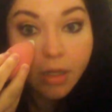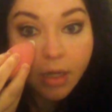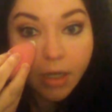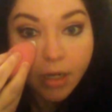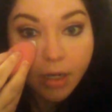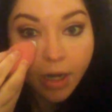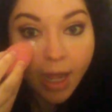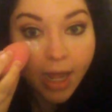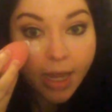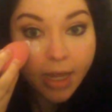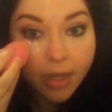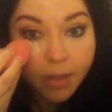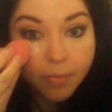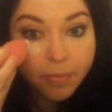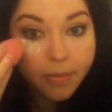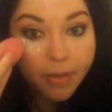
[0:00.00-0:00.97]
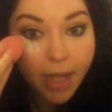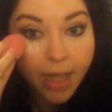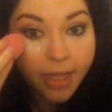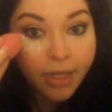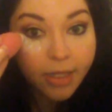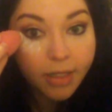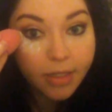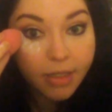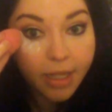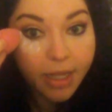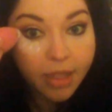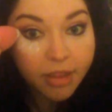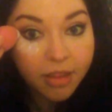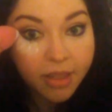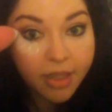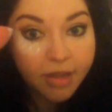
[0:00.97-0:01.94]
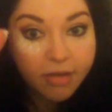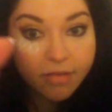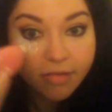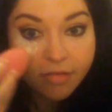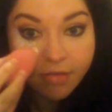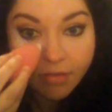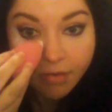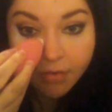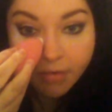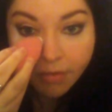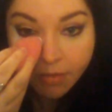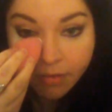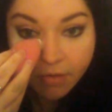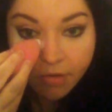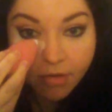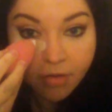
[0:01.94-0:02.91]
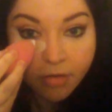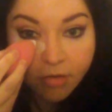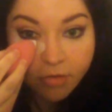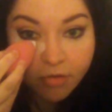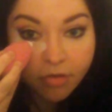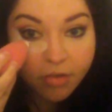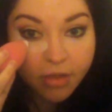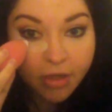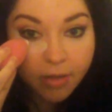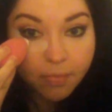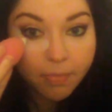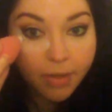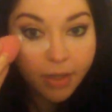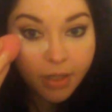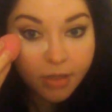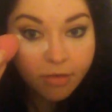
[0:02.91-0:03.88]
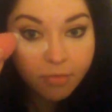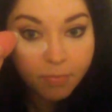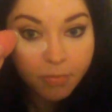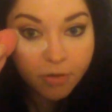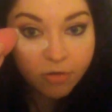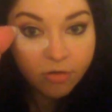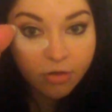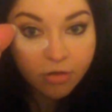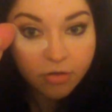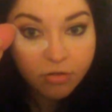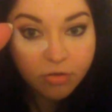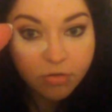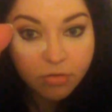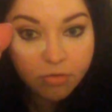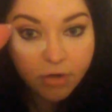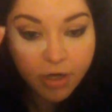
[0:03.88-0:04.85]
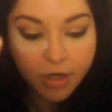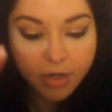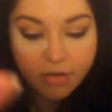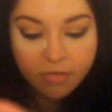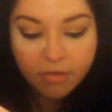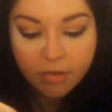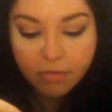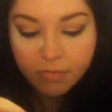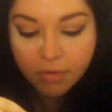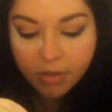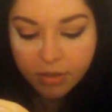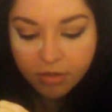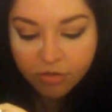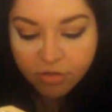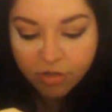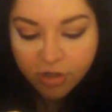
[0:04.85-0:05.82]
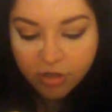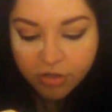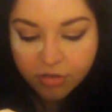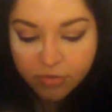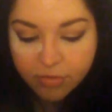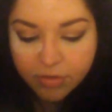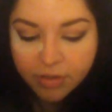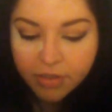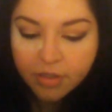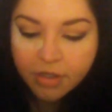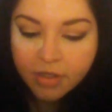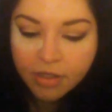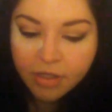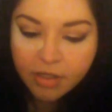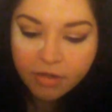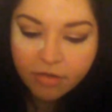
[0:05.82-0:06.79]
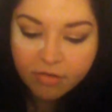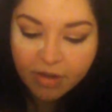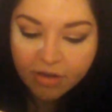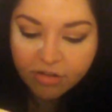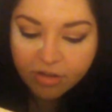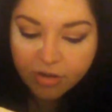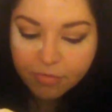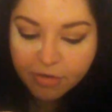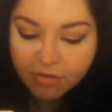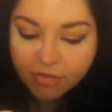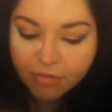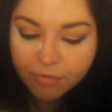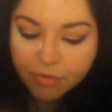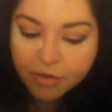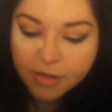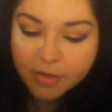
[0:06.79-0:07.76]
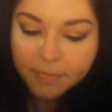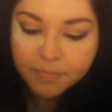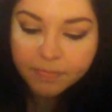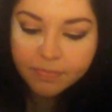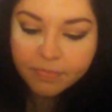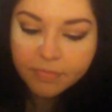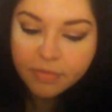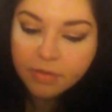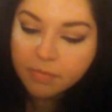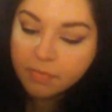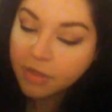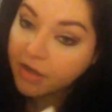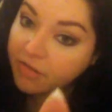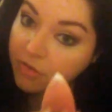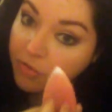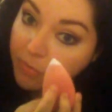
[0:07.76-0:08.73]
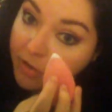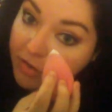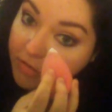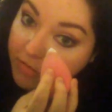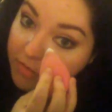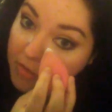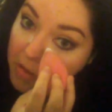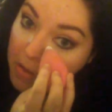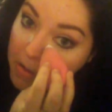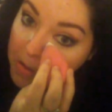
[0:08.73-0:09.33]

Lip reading: and I apply it like this. So I'm thinking, man, this bitch looks crazy. What is she doing? There's actually a reason for it, because it works.